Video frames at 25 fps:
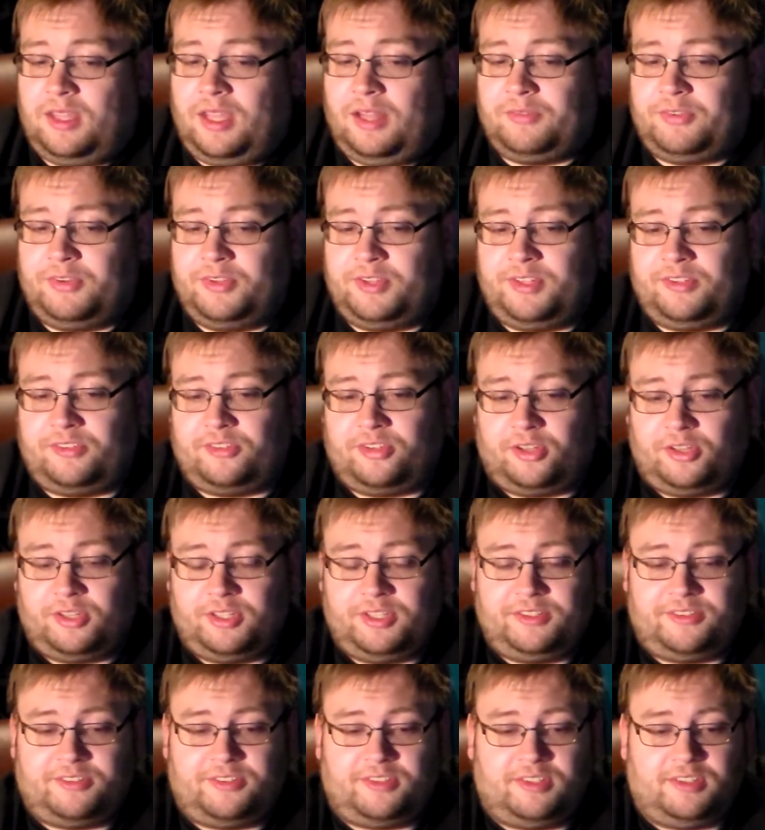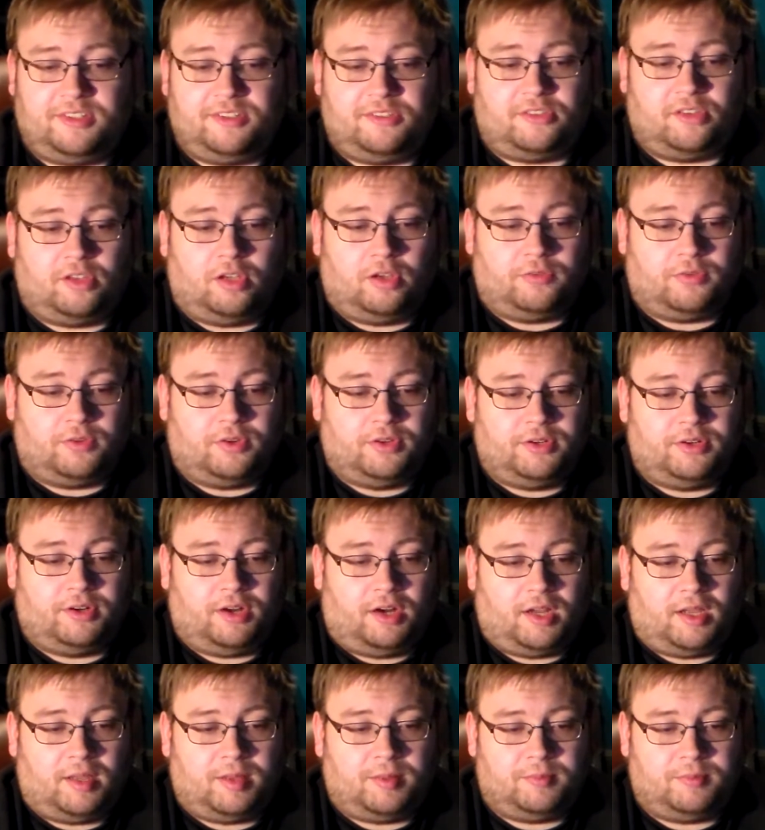After this whole incident is
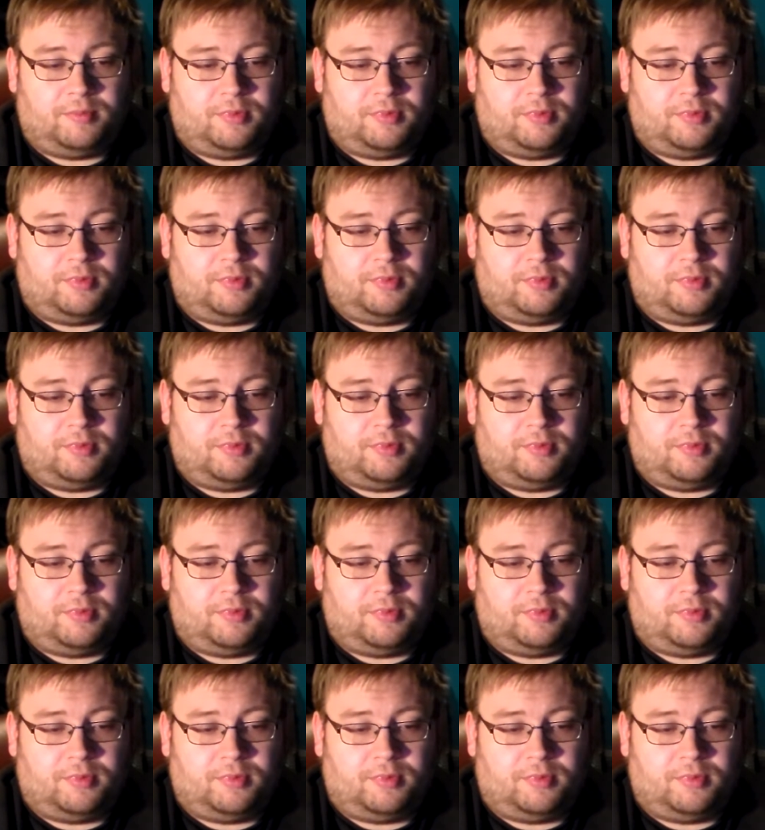over,